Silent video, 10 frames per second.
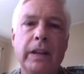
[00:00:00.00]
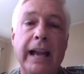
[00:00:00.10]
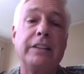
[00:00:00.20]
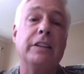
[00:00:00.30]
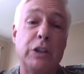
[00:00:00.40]

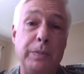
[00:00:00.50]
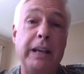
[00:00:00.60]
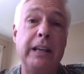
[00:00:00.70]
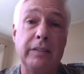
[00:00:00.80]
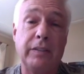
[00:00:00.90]
Actually,
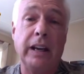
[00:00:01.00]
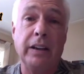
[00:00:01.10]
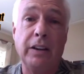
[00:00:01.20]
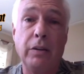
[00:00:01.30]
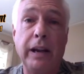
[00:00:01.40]
speaking of
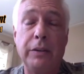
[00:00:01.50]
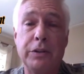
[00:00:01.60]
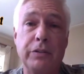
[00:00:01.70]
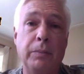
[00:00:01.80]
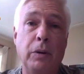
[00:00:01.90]
Kelly Craig,
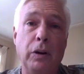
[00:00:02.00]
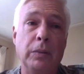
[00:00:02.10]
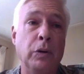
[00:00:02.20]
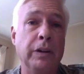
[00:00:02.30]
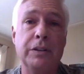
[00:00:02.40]
who's from
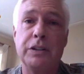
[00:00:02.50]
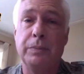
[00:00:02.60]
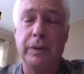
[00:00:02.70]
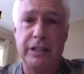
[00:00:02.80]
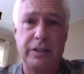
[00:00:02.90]
Baltimore, there's a
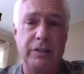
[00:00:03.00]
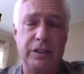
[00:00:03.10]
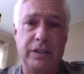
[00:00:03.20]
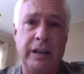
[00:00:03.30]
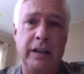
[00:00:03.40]
place near the
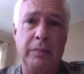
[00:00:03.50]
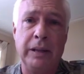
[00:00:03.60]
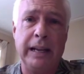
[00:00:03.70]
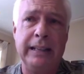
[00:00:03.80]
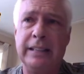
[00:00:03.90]
stadium
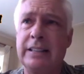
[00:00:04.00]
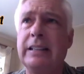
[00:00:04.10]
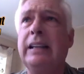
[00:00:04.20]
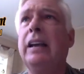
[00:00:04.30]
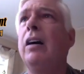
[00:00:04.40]
that had these
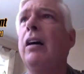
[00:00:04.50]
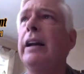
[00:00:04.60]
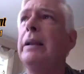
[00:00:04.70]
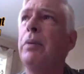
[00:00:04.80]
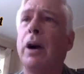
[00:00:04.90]

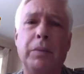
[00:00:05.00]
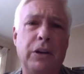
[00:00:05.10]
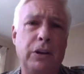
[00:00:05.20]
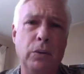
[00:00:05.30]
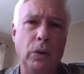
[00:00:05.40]
honey
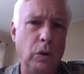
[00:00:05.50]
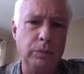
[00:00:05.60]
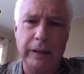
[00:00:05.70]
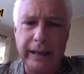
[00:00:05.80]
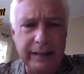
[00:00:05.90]
barbecue
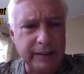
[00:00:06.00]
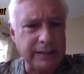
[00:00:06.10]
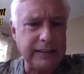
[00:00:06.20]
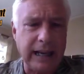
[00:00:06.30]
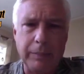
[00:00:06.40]
Old Bay,
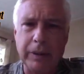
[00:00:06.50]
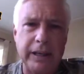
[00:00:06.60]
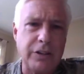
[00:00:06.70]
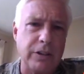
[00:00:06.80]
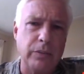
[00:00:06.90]
like
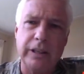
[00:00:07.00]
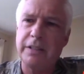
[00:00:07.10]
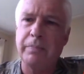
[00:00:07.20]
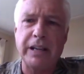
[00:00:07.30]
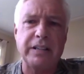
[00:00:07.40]
combination
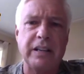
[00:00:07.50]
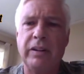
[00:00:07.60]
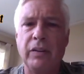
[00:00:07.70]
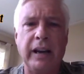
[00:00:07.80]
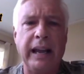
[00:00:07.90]
wings, best I've
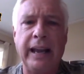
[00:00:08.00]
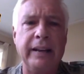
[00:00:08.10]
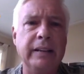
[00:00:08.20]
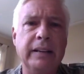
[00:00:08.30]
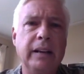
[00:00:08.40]
ever
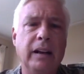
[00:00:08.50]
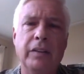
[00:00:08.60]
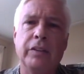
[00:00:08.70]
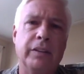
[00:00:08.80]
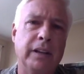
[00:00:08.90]
had,
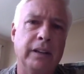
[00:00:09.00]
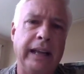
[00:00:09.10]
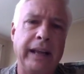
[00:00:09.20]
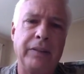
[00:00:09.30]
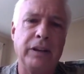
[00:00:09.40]
other than
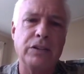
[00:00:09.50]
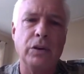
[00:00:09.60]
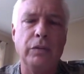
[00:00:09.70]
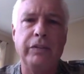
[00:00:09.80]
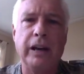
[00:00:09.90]
Anthony's
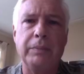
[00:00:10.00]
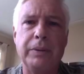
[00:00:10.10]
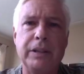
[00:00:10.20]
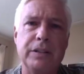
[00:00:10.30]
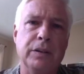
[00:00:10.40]
coal-fired
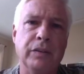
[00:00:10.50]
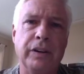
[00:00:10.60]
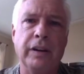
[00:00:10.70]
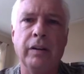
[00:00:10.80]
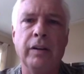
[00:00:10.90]
pizza over
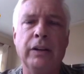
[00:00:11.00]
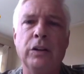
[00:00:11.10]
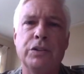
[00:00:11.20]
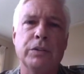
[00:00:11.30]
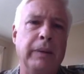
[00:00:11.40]
here, and
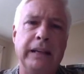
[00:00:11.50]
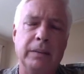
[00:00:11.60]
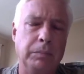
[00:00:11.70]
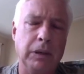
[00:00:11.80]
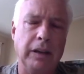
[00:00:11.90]
those are made
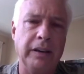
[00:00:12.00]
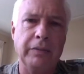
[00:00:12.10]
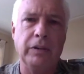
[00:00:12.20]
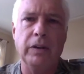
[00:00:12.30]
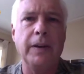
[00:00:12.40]
completely
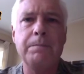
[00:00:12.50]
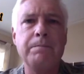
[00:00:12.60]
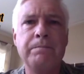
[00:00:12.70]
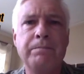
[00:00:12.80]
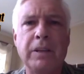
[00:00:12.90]
differently.
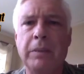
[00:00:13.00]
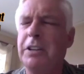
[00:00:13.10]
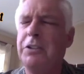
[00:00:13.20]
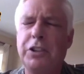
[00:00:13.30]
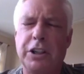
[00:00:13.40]
I
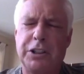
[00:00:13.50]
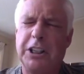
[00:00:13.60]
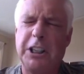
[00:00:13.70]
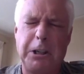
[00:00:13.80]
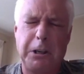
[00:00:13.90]
mean, just
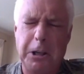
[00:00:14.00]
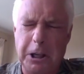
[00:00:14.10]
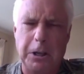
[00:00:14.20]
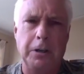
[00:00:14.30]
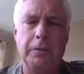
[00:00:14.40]

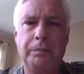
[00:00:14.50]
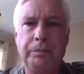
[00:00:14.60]
killer.